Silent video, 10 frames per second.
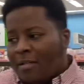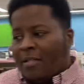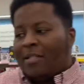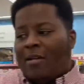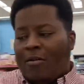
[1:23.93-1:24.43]

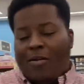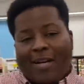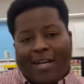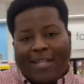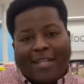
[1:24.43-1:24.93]
so
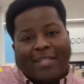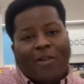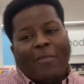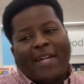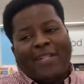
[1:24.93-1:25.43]
uh, let's go
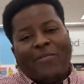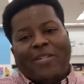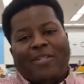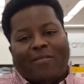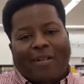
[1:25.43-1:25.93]
make it do what it
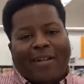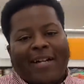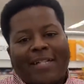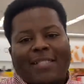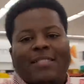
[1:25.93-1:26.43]
do all right